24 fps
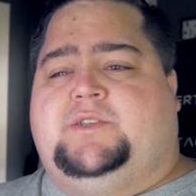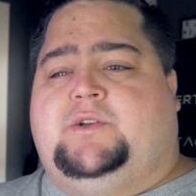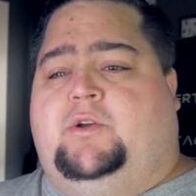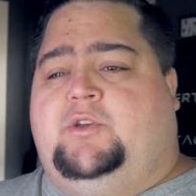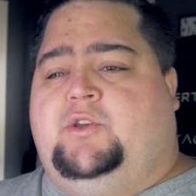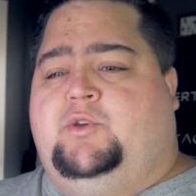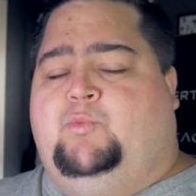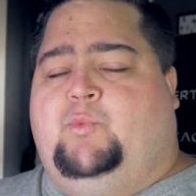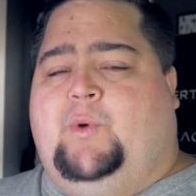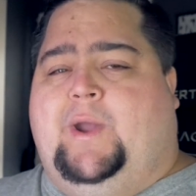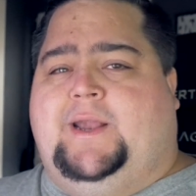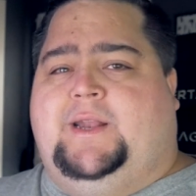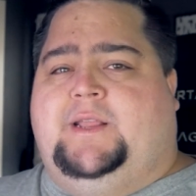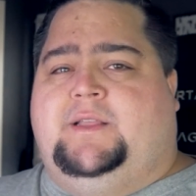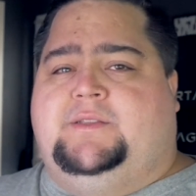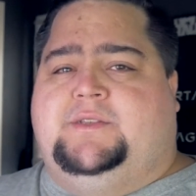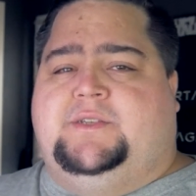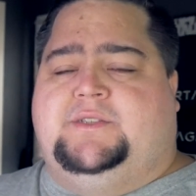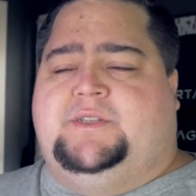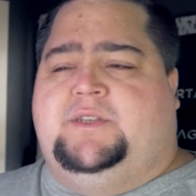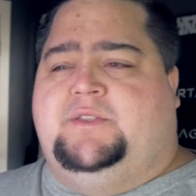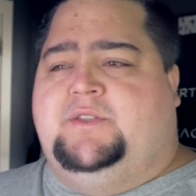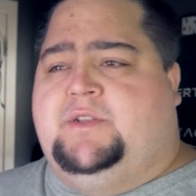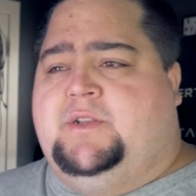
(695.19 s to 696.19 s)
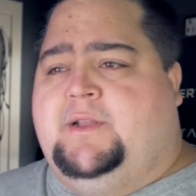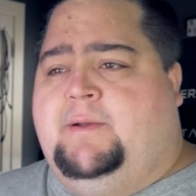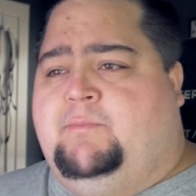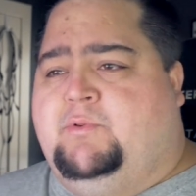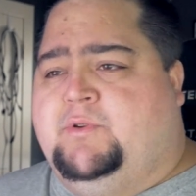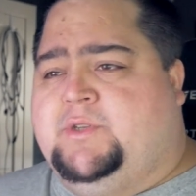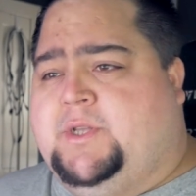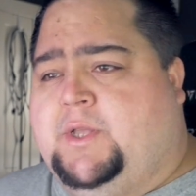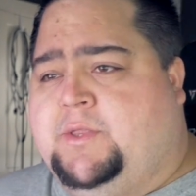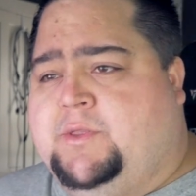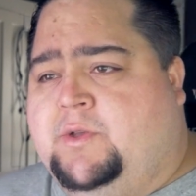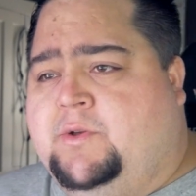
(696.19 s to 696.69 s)
Are you waiting to see the
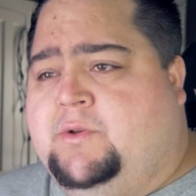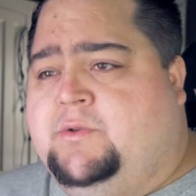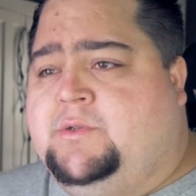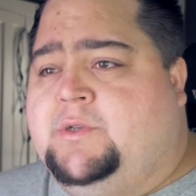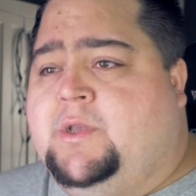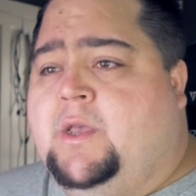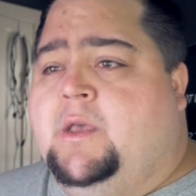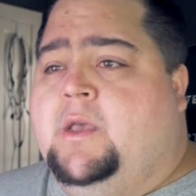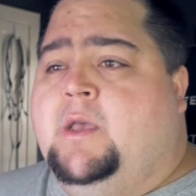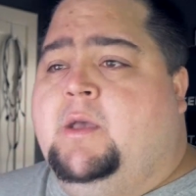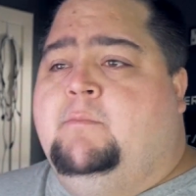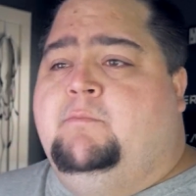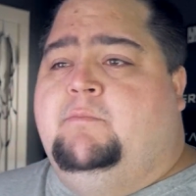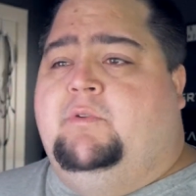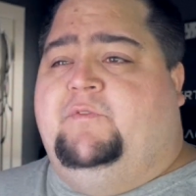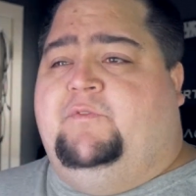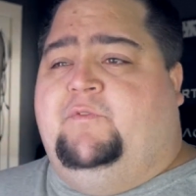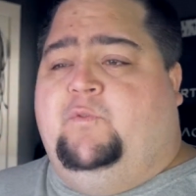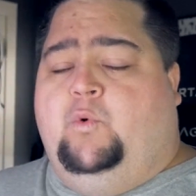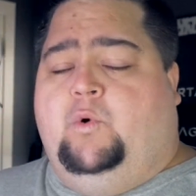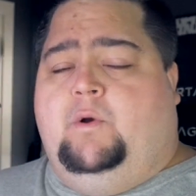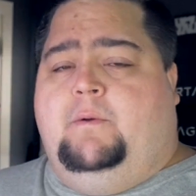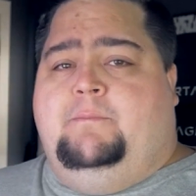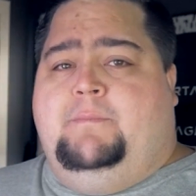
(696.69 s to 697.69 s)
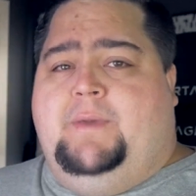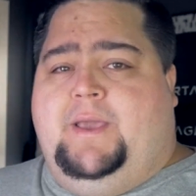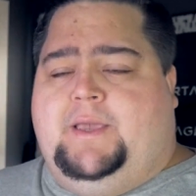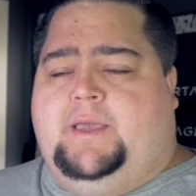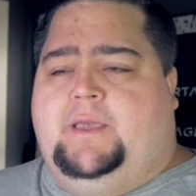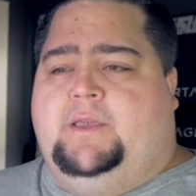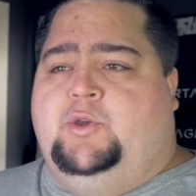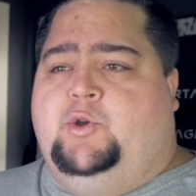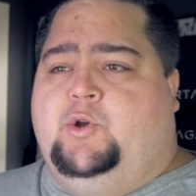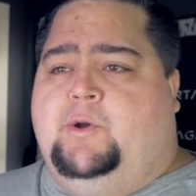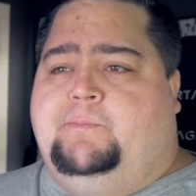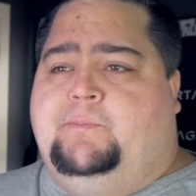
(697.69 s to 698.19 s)
numbers on those before
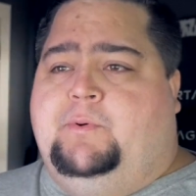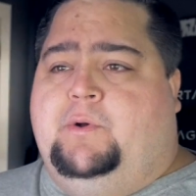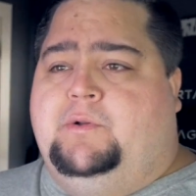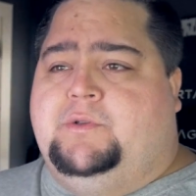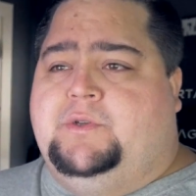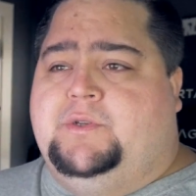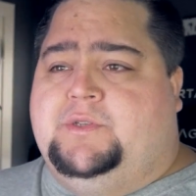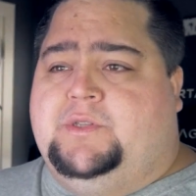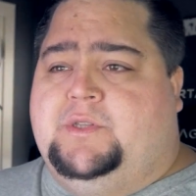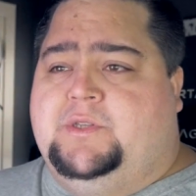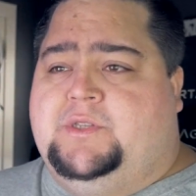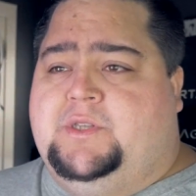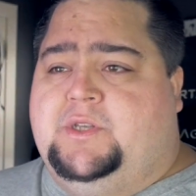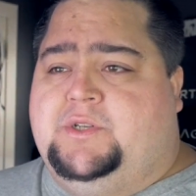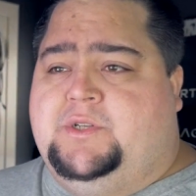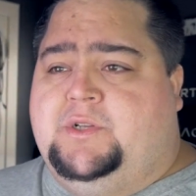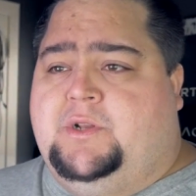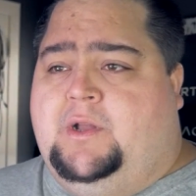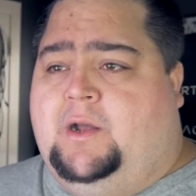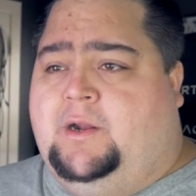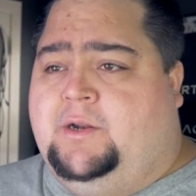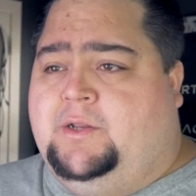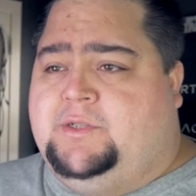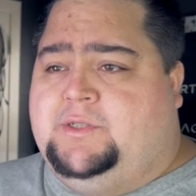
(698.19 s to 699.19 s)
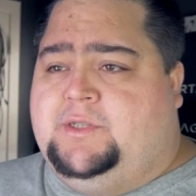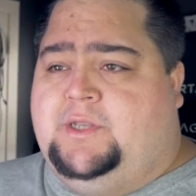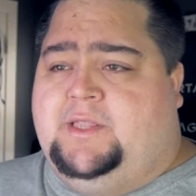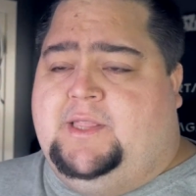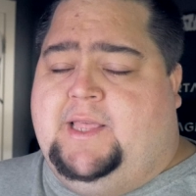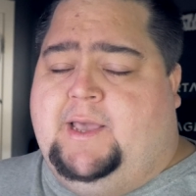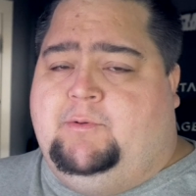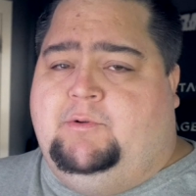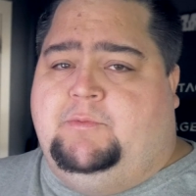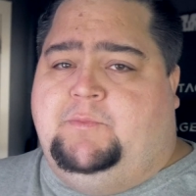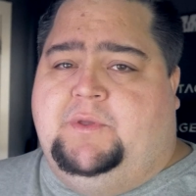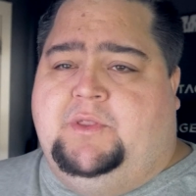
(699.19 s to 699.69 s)
making your purchase decision? Honestly,
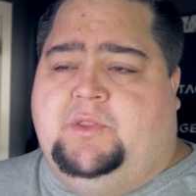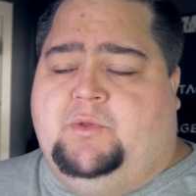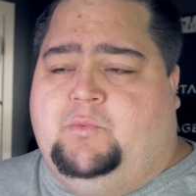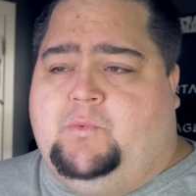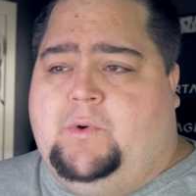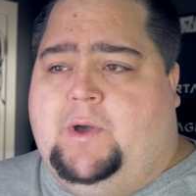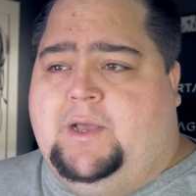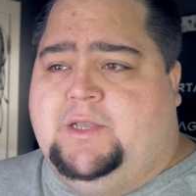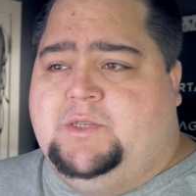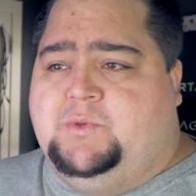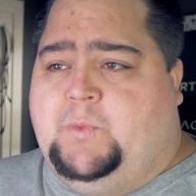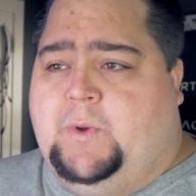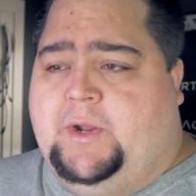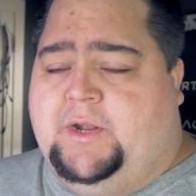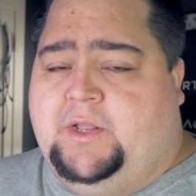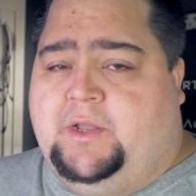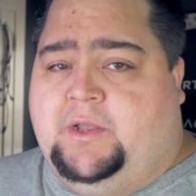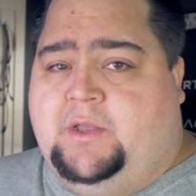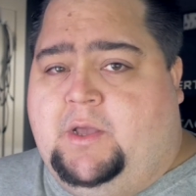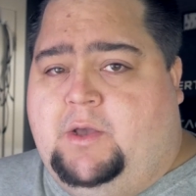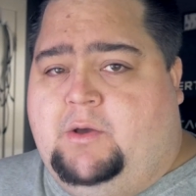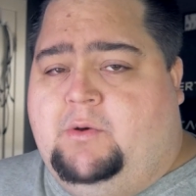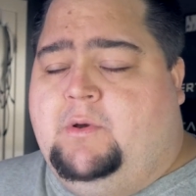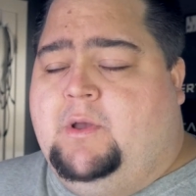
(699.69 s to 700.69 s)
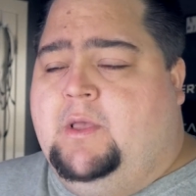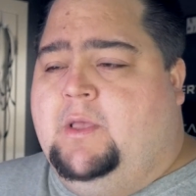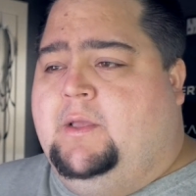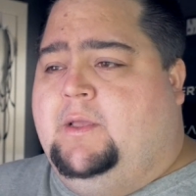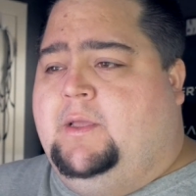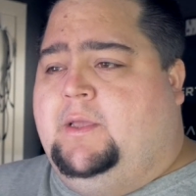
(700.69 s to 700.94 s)
that would be the wise way to go.